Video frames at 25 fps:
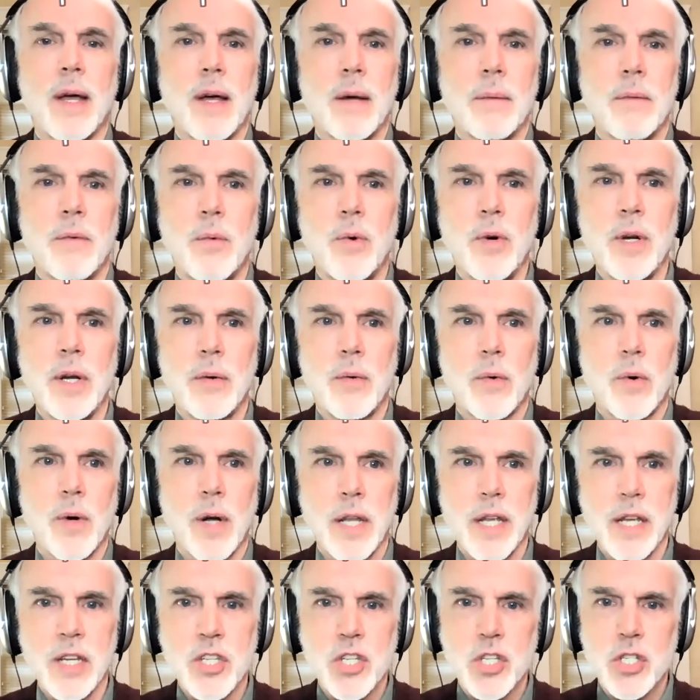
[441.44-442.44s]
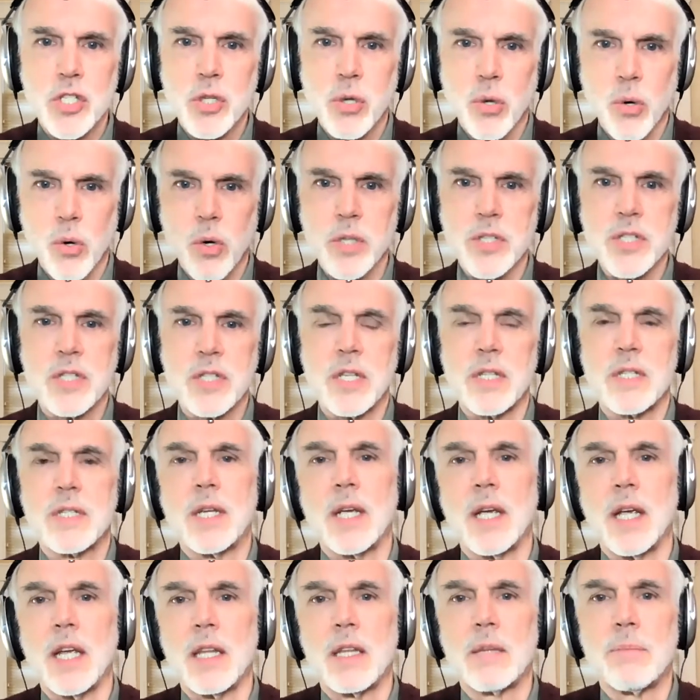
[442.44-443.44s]
release towards the
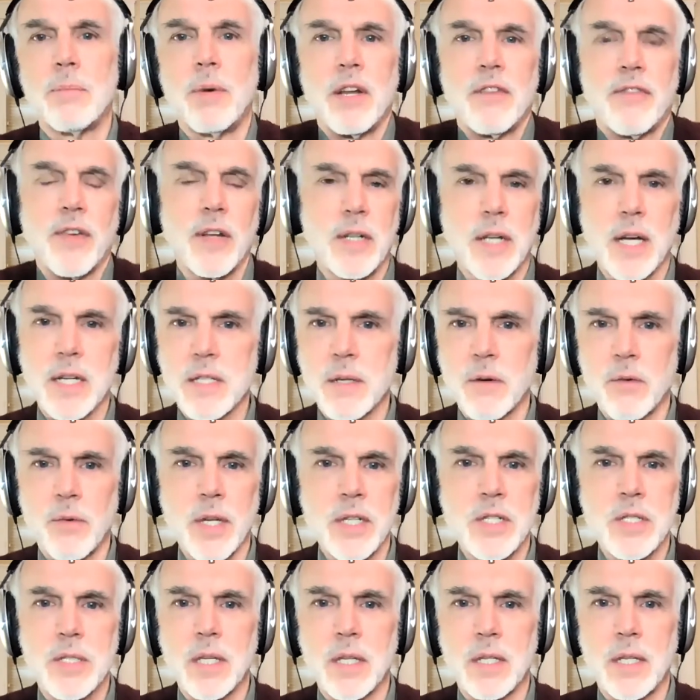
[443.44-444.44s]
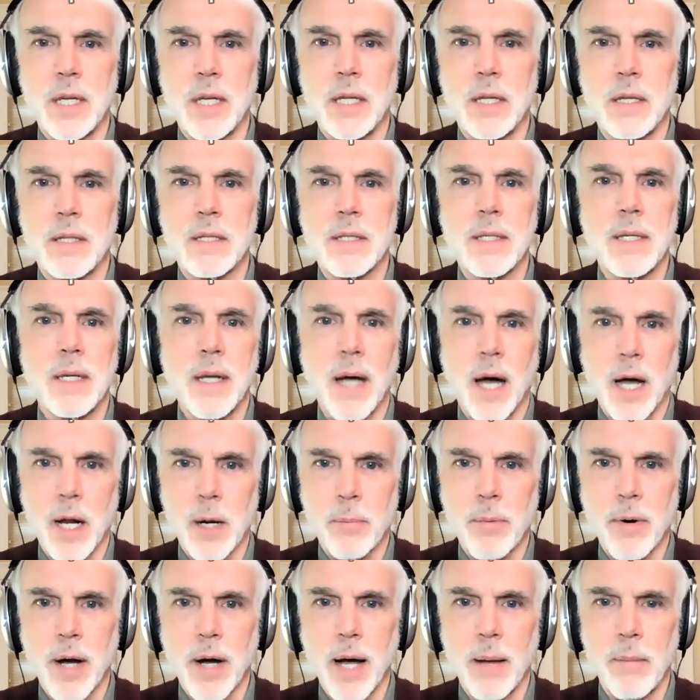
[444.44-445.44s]
teeth, but if it doesn't reach the teeth, it's not a
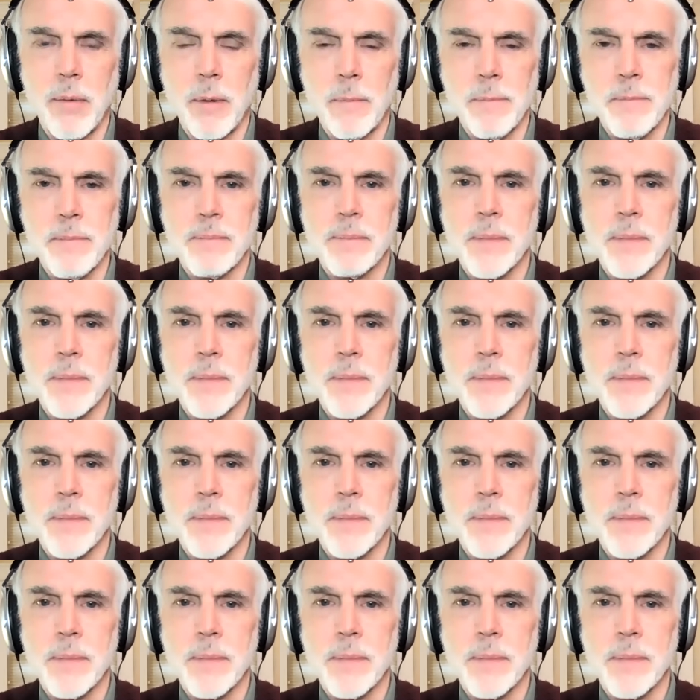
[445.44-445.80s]
problem.